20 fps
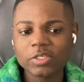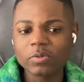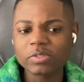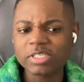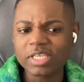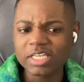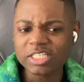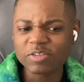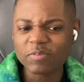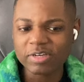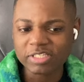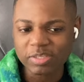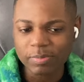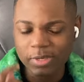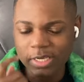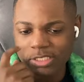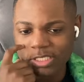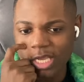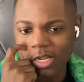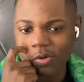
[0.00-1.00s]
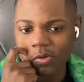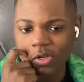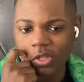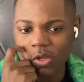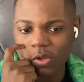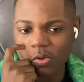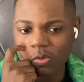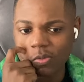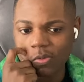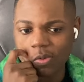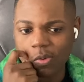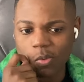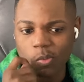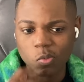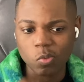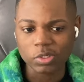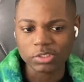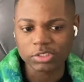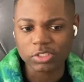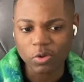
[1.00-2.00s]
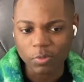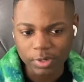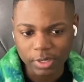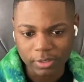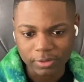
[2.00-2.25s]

it's interesting because I don't know what's going on.